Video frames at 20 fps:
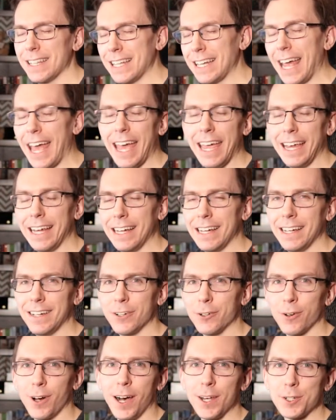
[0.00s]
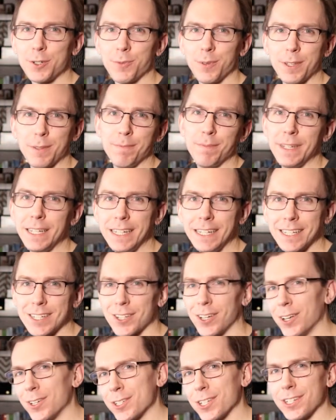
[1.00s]
and then A crossed with B
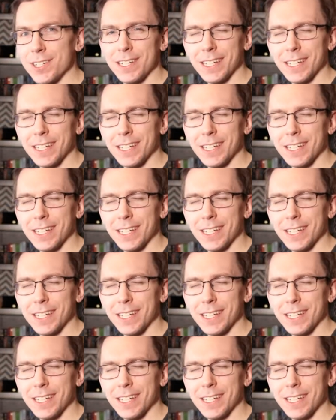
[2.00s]
is also